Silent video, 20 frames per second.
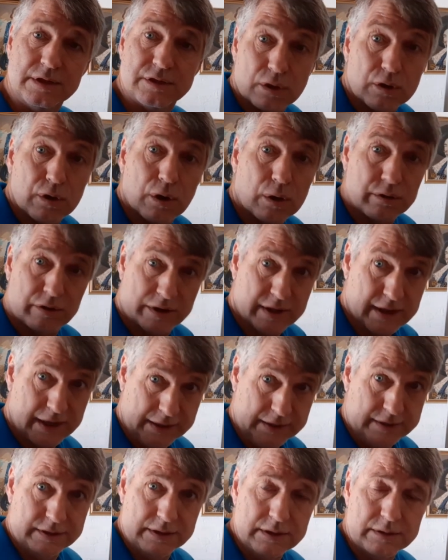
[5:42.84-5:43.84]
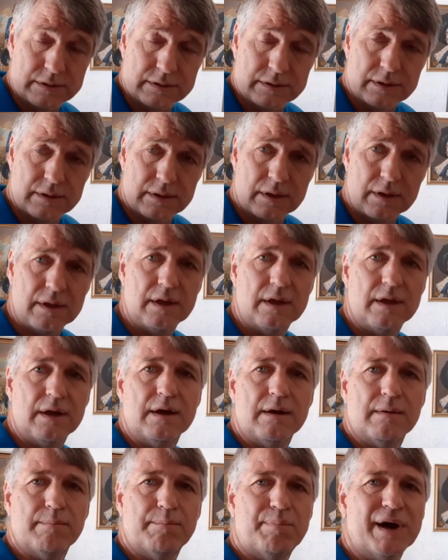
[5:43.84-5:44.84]
so God created.
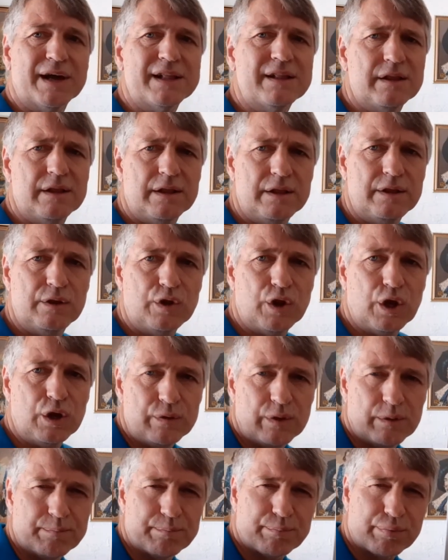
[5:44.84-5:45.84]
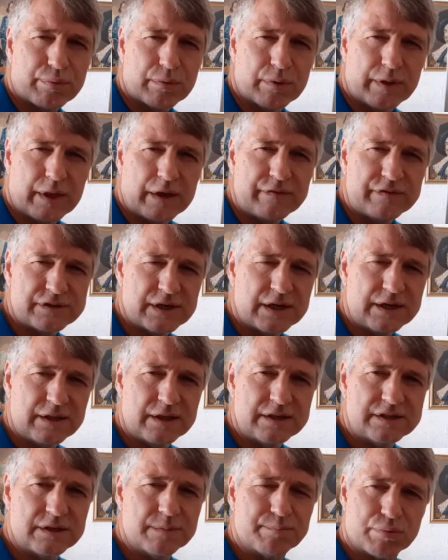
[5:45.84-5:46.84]
But you know, the, they say
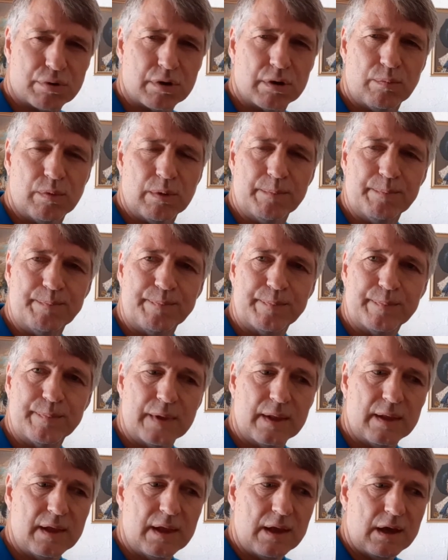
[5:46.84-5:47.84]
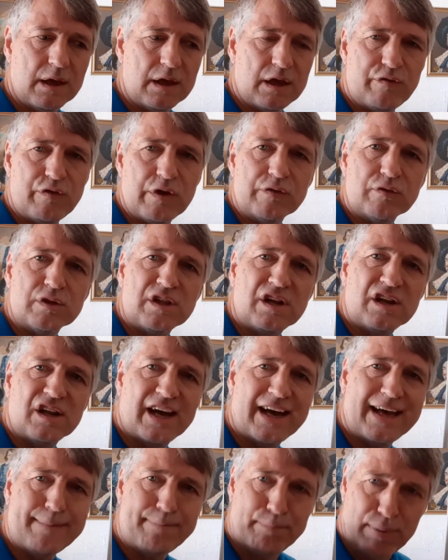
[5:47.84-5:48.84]
there's a problem. If you've got an
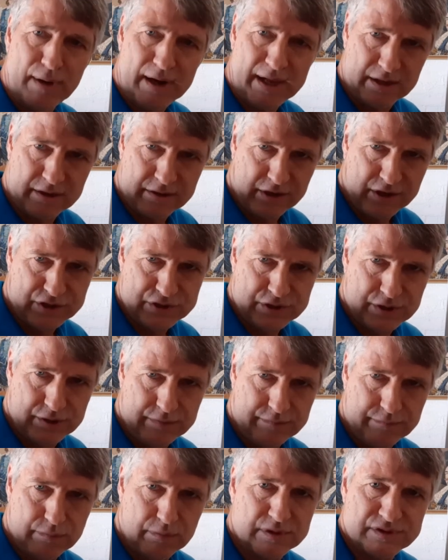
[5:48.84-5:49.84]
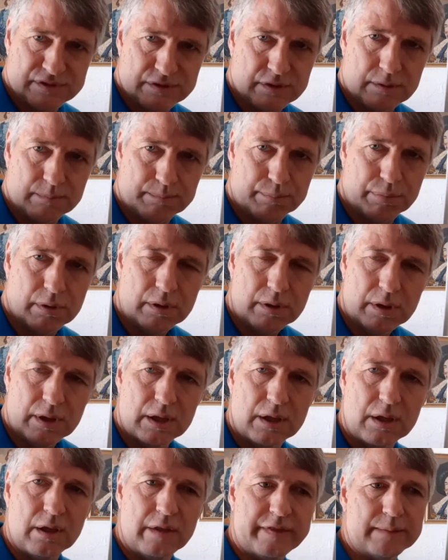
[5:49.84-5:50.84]
ape-like creature, for example,
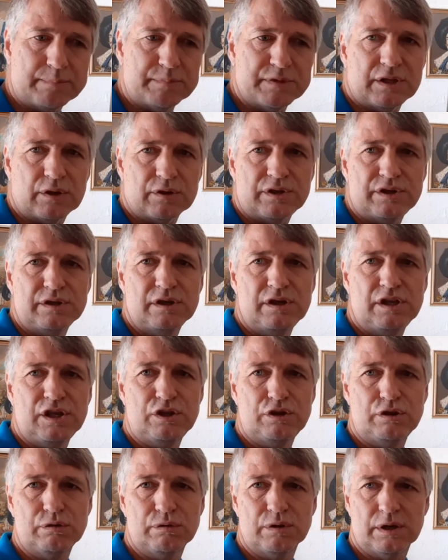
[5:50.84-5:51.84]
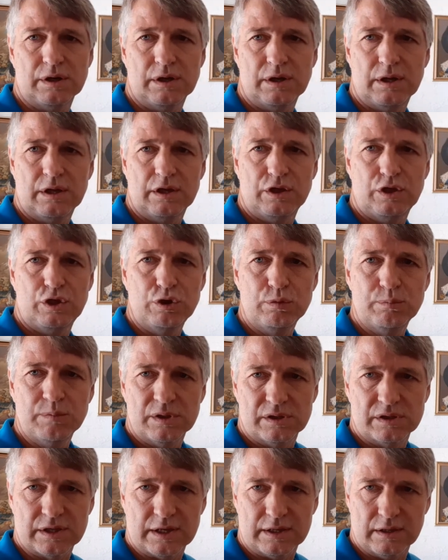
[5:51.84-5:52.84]
that must now turn into a
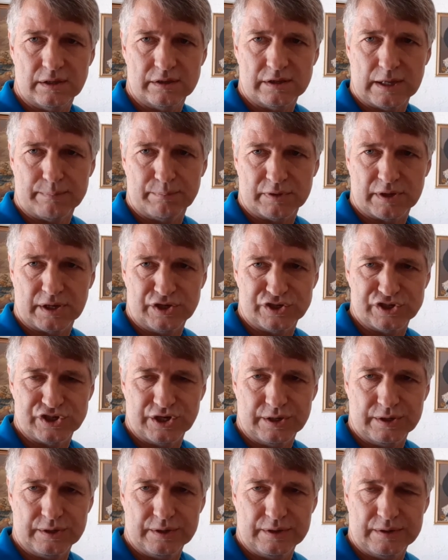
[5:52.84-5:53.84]
human-type creature,